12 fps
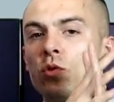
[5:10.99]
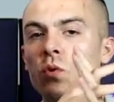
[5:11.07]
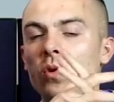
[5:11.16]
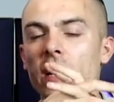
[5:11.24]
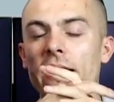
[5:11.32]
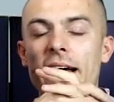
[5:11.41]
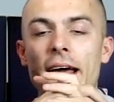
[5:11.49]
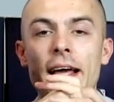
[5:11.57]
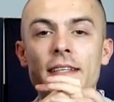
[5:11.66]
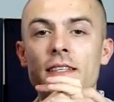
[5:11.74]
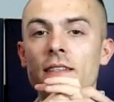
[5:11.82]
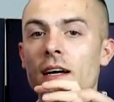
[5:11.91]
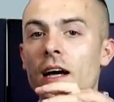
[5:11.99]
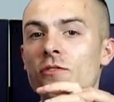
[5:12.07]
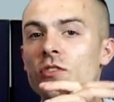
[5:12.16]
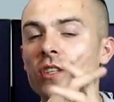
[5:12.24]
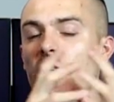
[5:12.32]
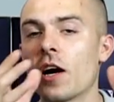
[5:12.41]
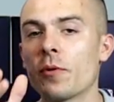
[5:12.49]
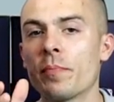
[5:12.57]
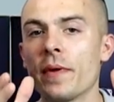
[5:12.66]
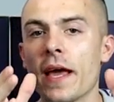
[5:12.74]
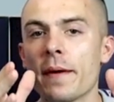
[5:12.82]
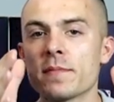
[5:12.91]
to 1800
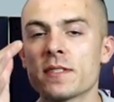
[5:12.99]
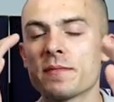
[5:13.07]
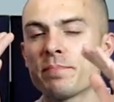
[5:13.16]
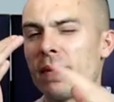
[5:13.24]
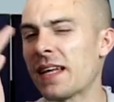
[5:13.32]
RPMs